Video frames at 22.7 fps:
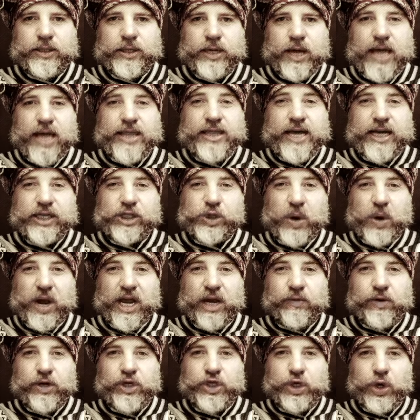And that's
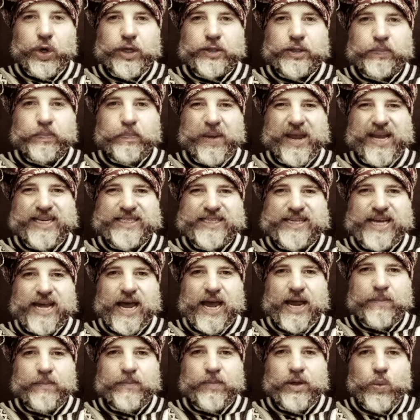why I rejoice big
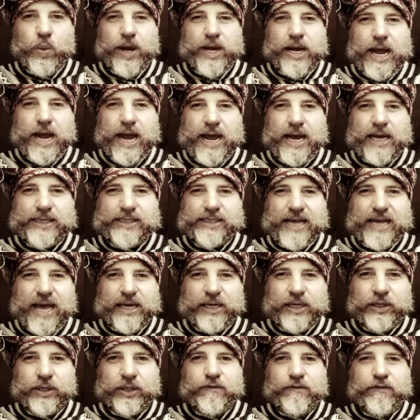time when
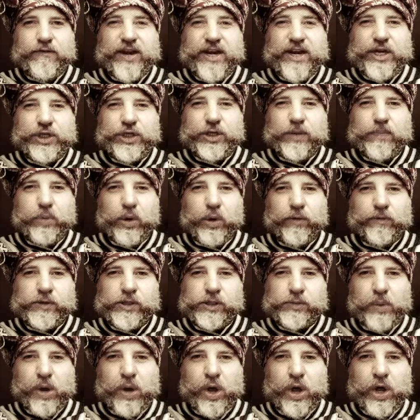Arsenal finish above
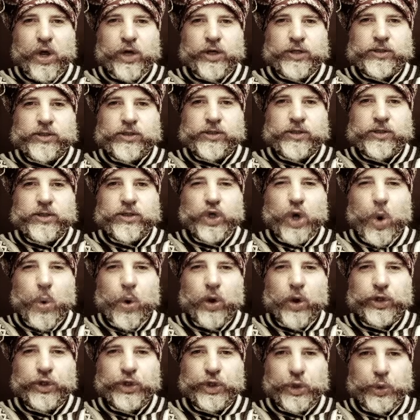Spurs. Go
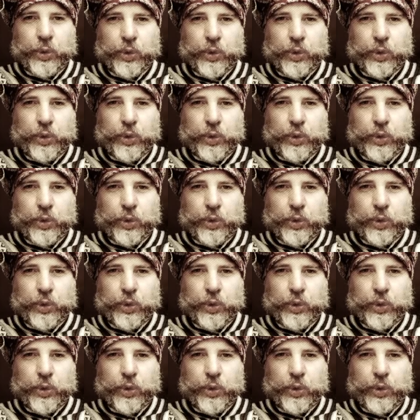on, you